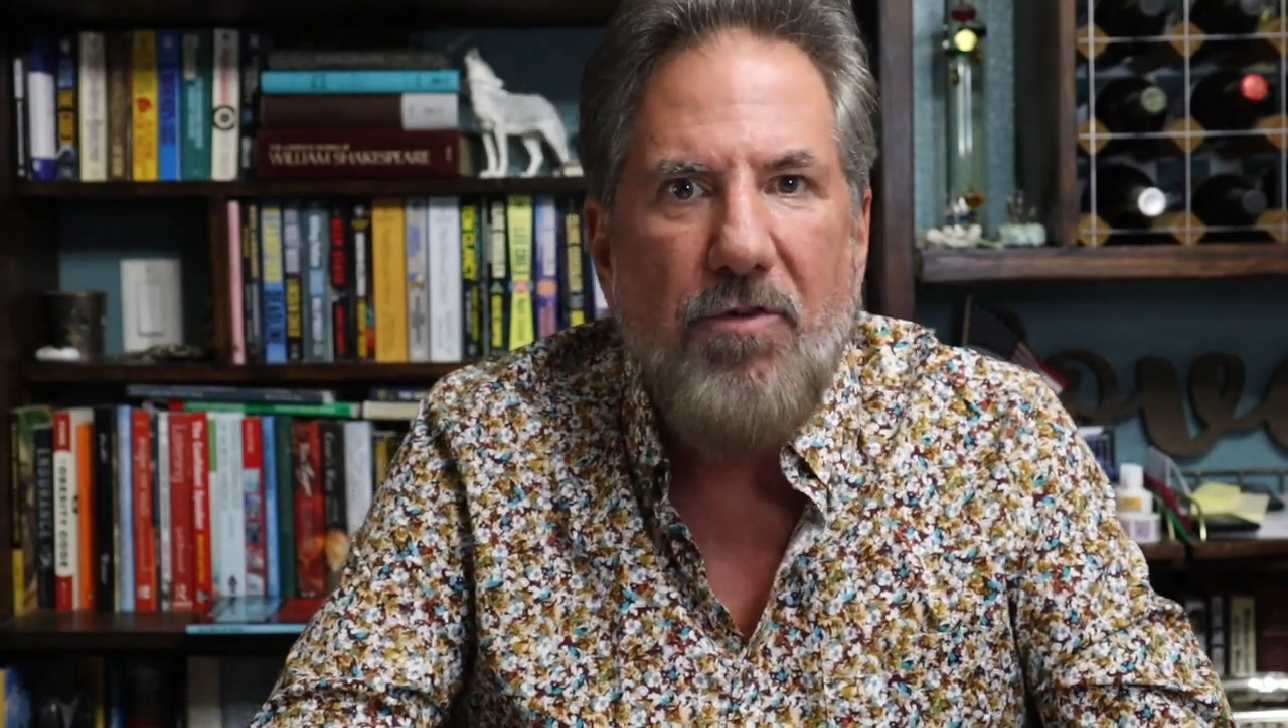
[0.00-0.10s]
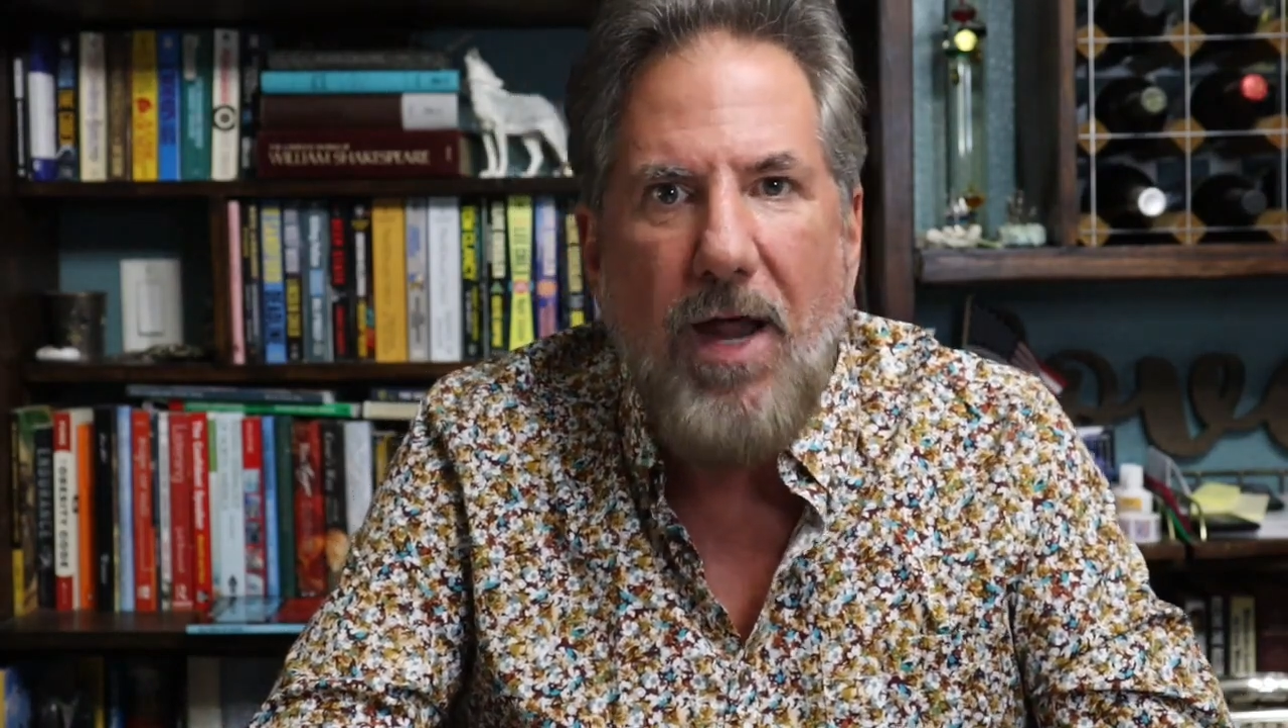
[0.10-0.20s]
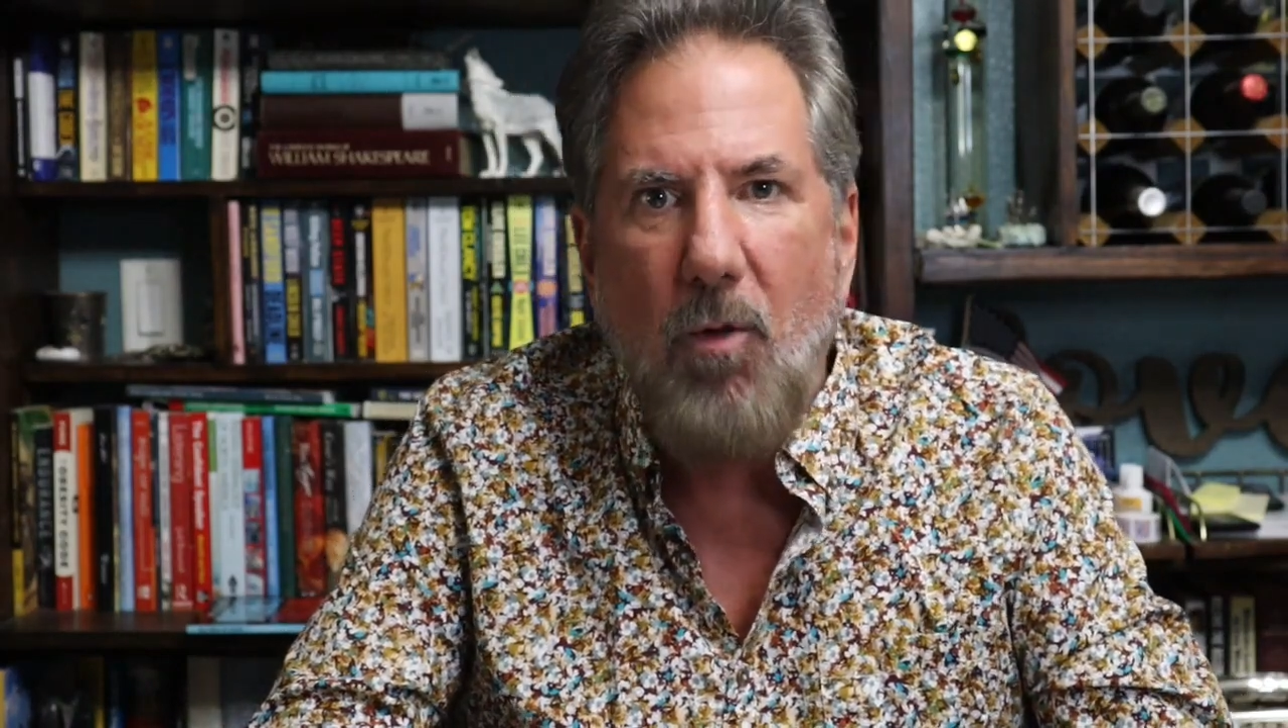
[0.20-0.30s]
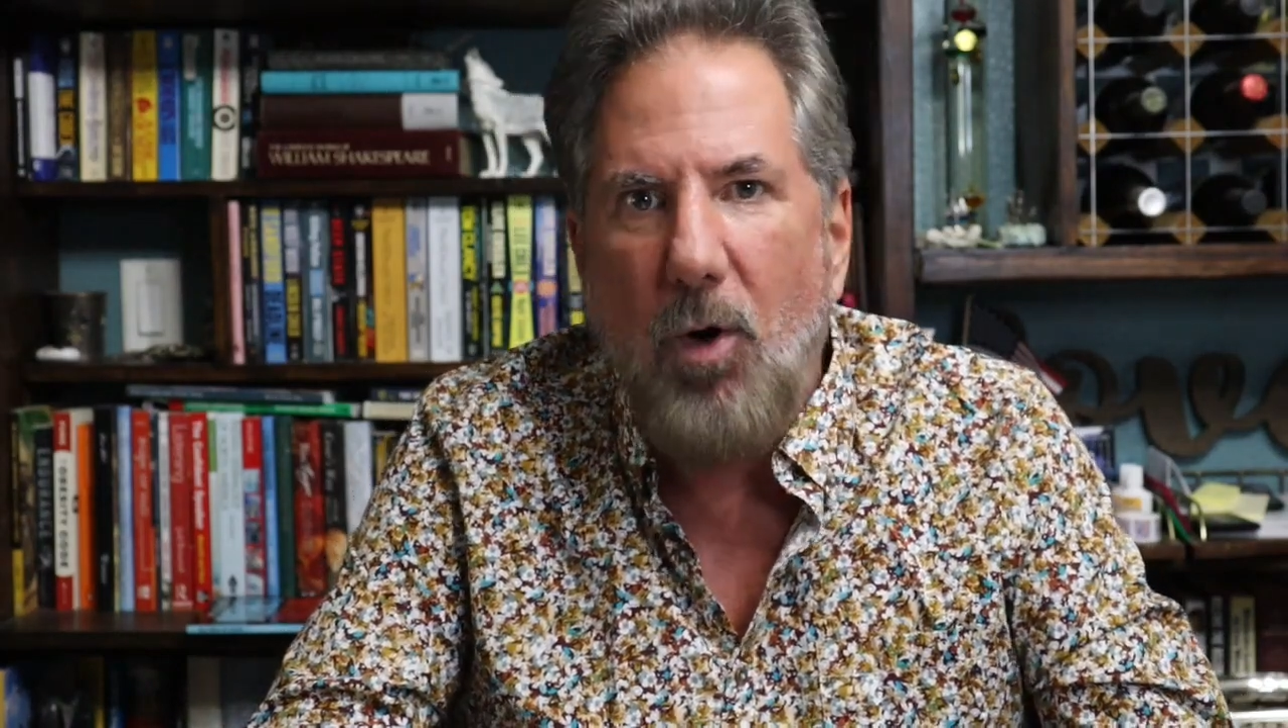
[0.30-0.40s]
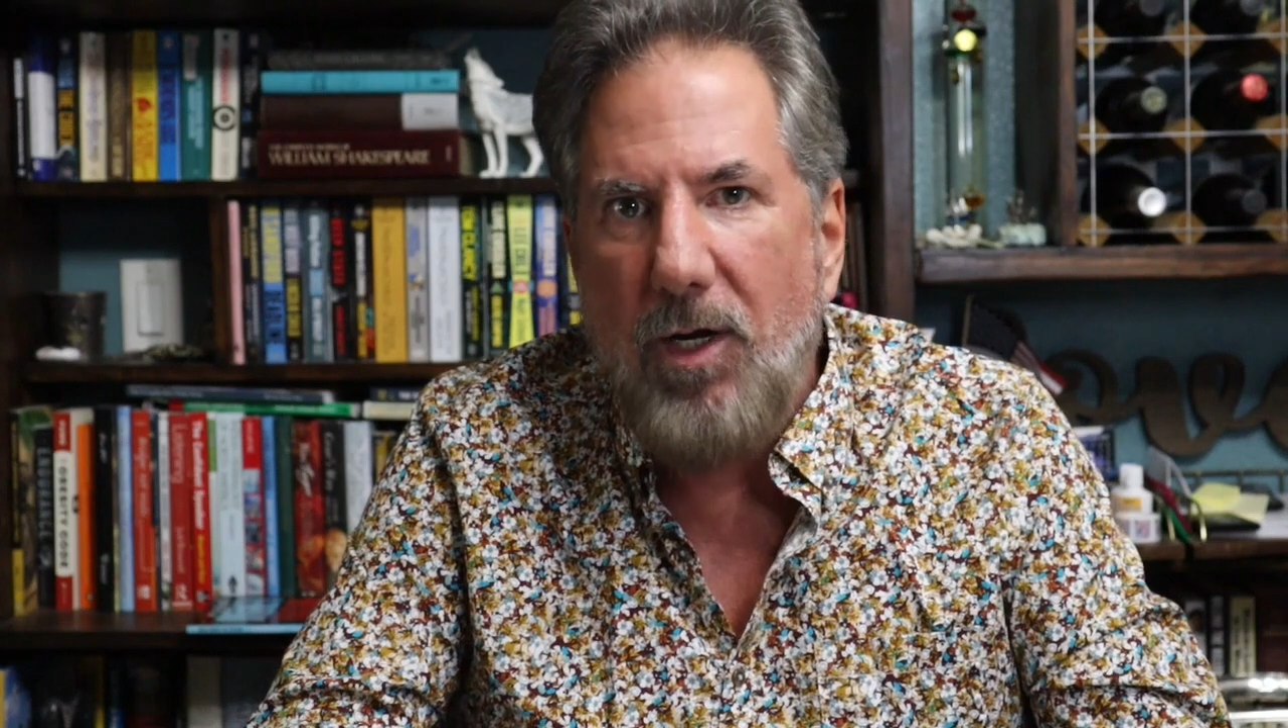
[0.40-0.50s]

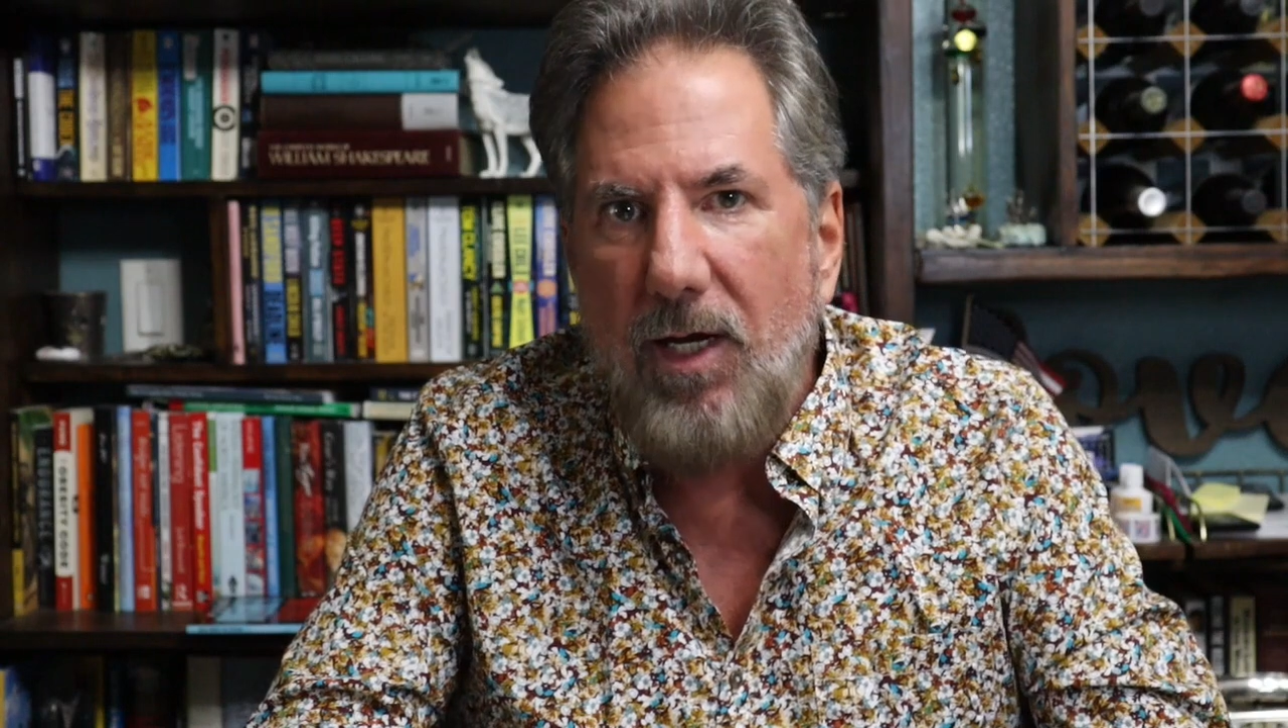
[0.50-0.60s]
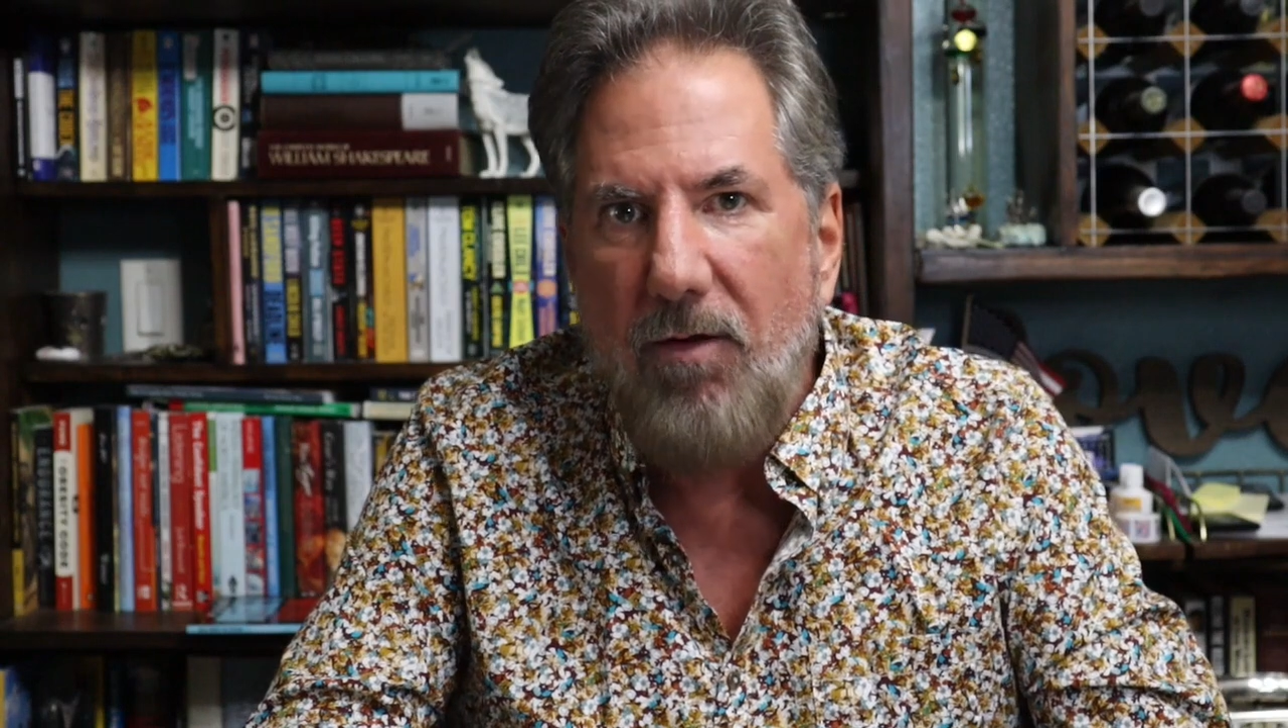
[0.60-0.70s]
networking